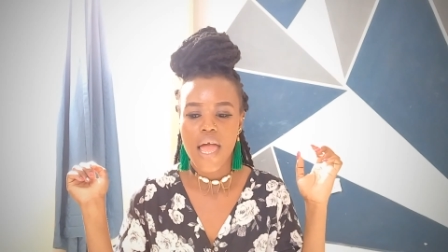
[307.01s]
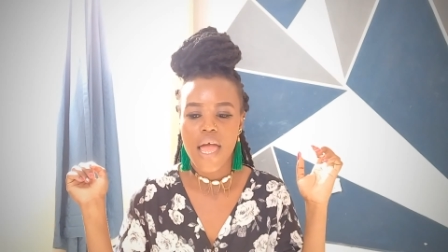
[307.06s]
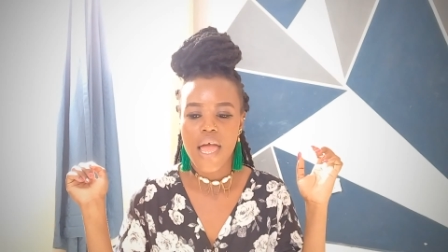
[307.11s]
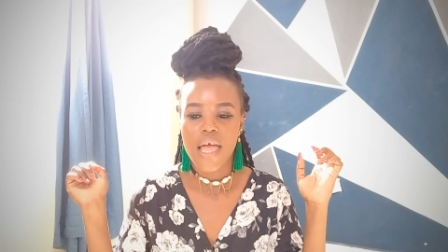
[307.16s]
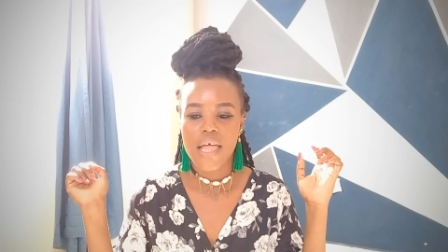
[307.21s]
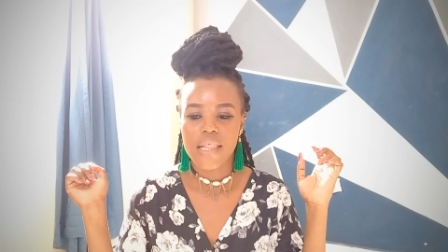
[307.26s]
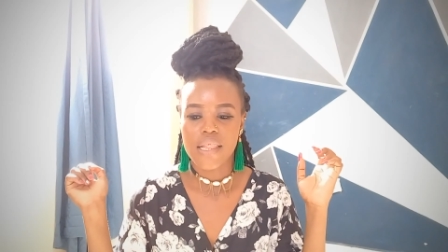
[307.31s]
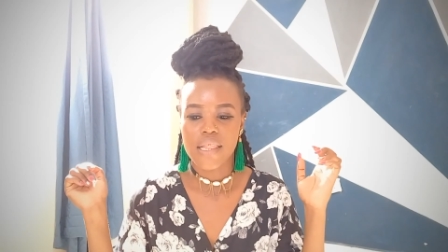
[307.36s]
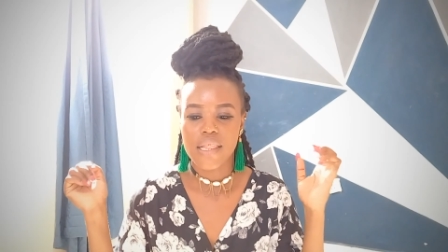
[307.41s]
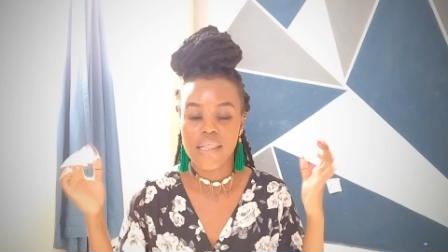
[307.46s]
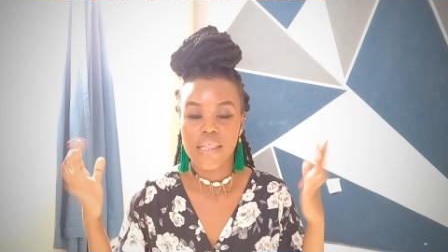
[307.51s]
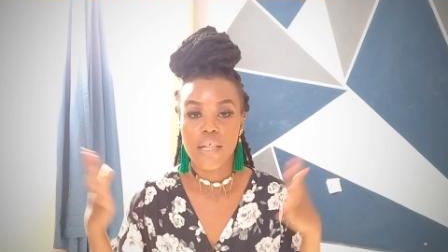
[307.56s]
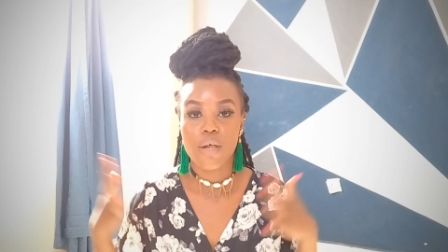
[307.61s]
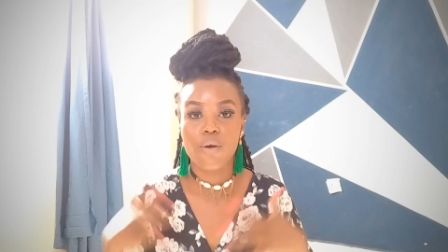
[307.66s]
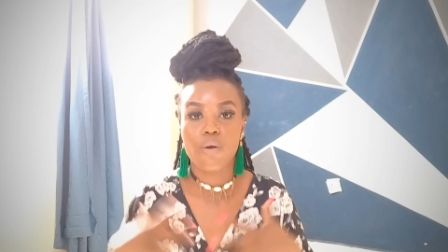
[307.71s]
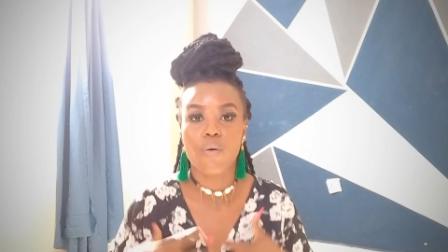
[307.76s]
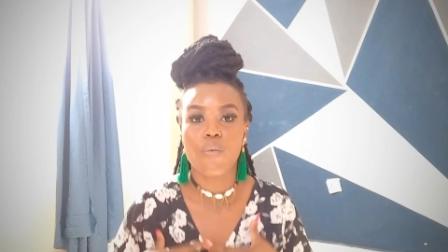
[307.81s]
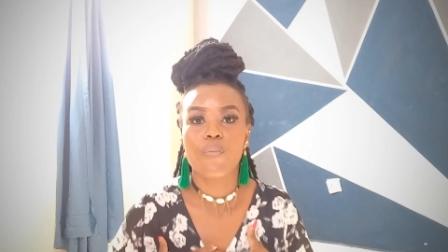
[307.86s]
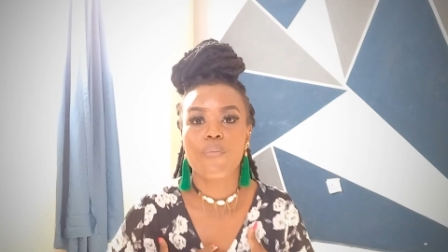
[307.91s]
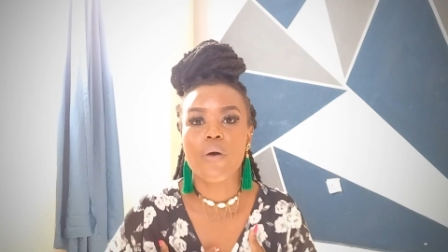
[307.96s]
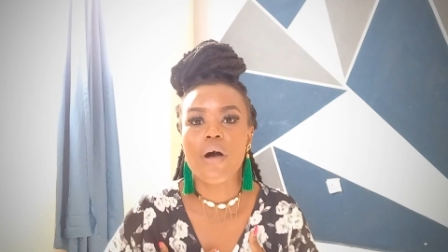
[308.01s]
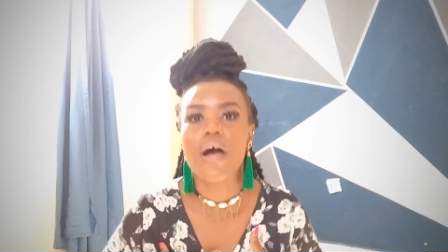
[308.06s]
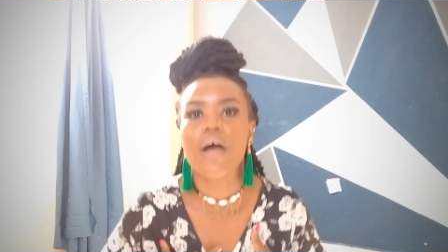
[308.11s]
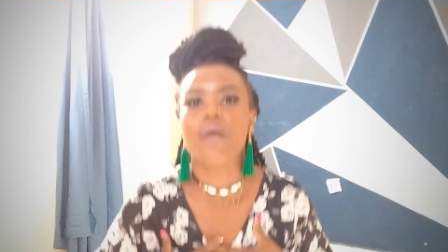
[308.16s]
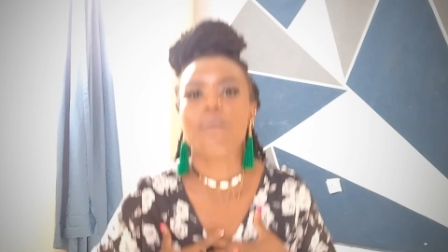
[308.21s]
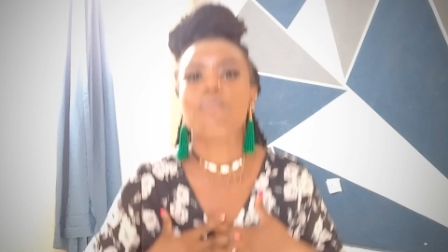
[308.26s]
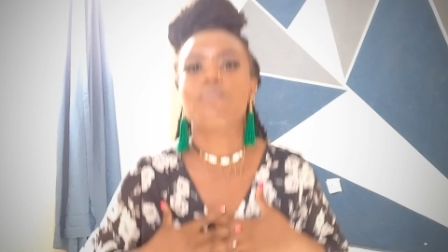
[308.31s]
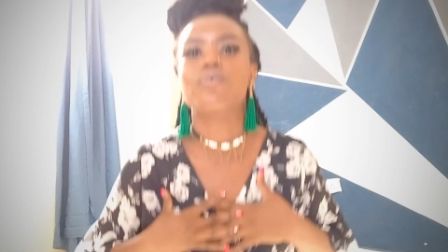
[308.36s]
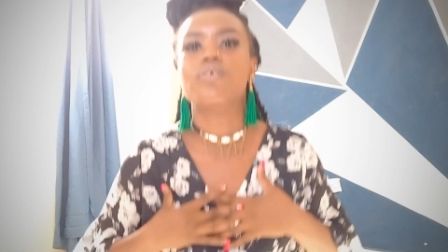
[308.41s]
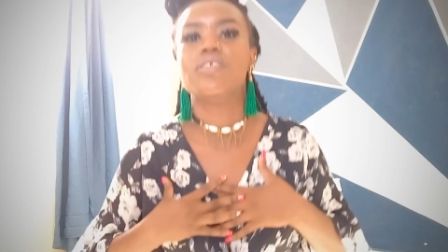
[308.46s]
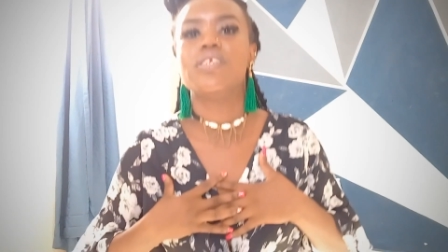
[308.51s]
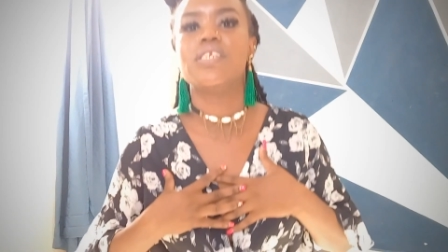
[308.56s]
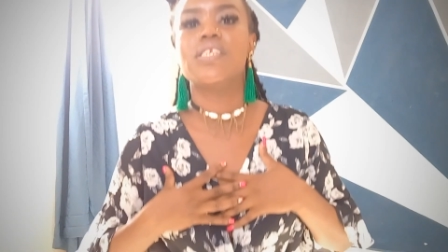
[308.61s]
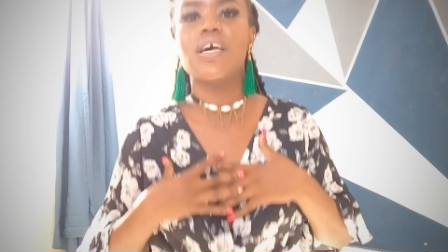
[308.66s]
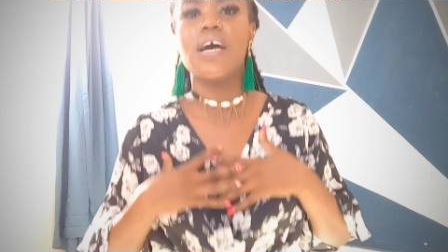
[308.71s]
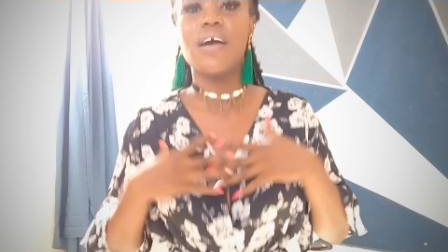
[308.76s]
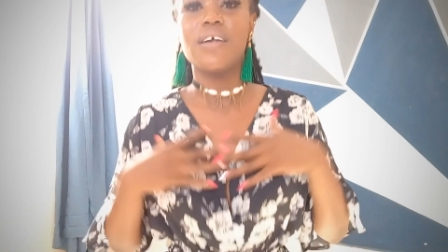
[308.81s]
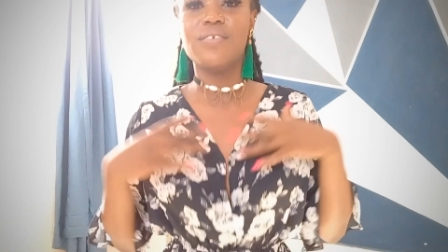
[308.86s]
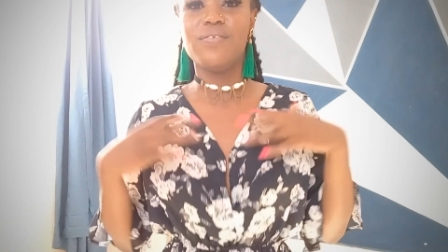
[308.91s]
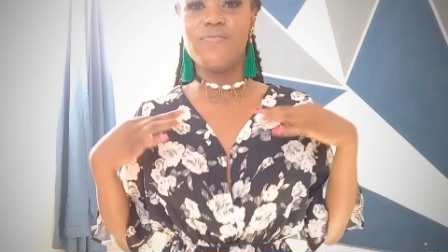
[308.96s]
and the romper I bought it
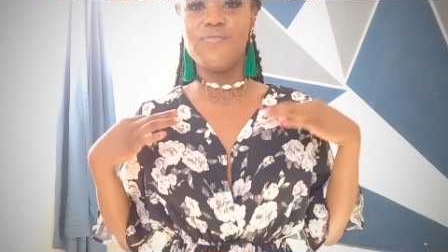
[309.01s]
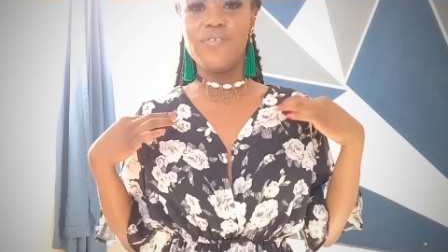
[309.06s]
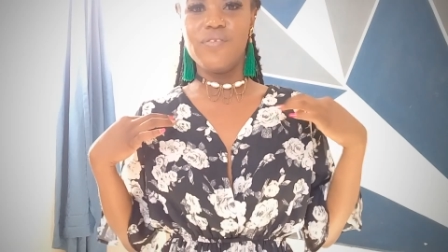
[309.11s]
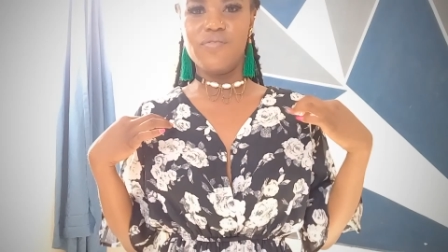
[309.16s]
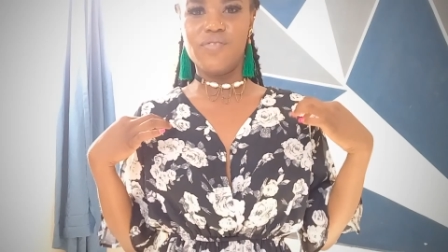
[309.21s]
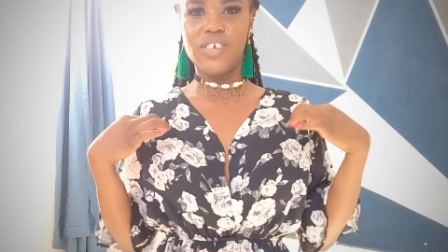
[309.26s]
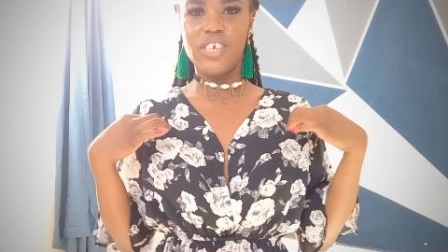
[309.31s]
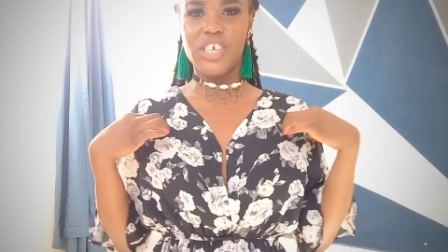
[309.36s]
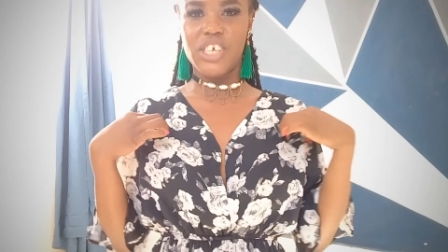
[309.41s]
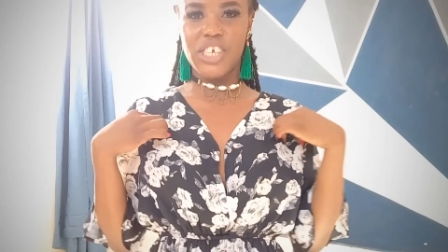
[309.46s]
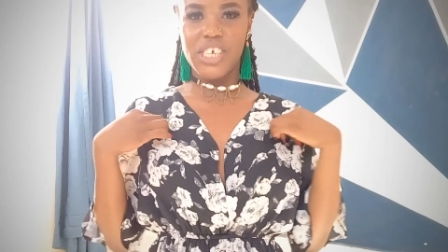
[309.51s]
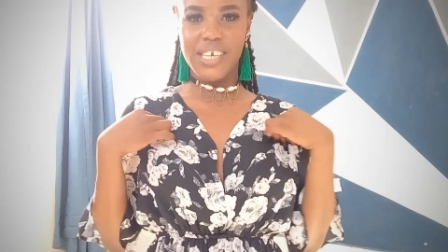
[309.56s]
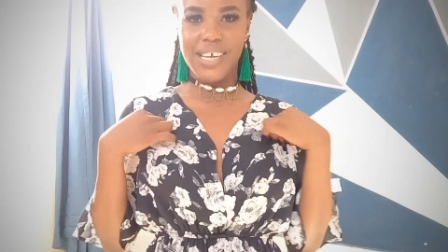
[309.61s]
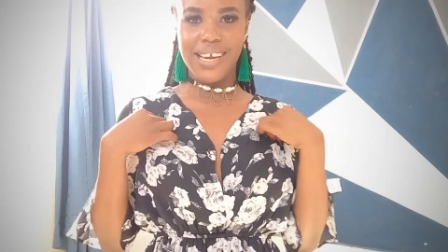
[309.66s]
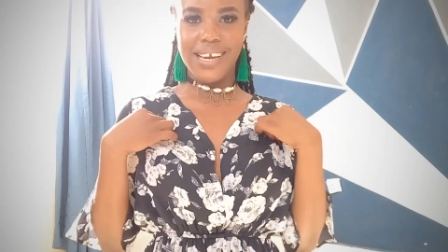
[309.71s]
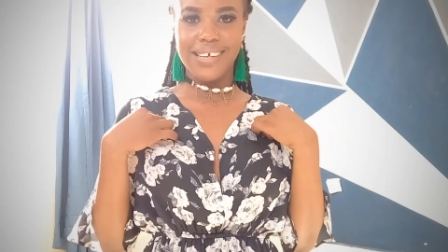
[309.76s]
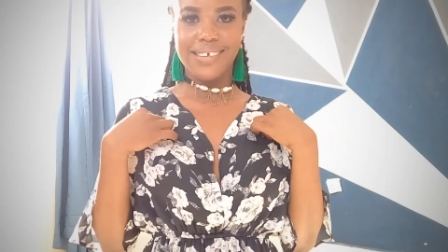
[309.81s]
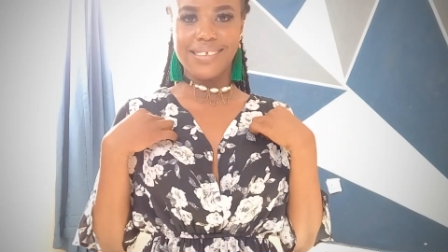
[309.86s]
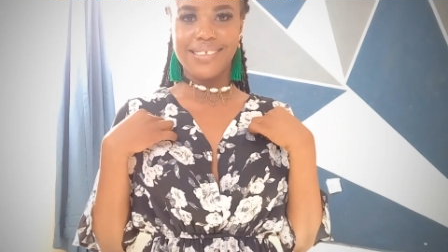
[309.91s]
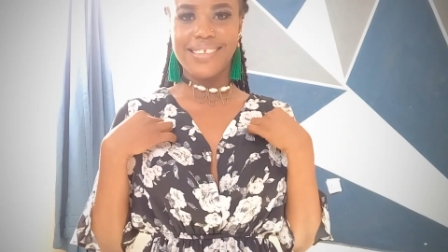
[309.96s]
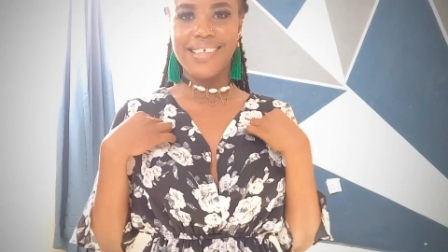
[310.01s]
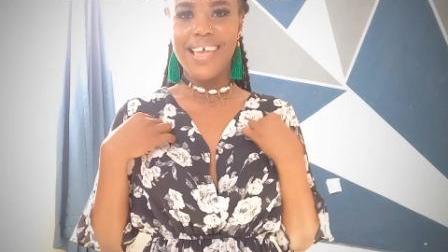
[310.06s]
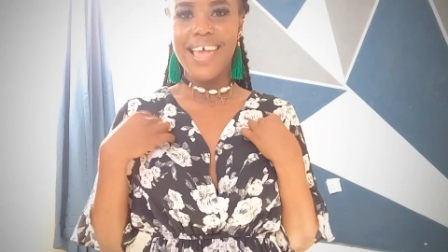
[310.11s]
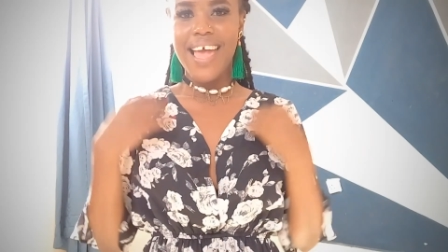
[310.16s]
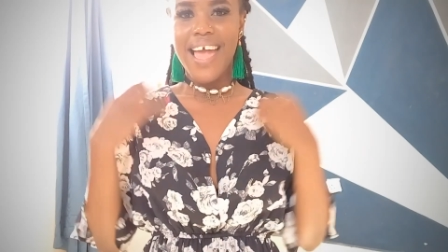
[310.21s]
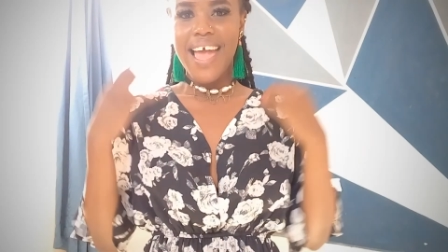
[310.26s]
at 50 shillings.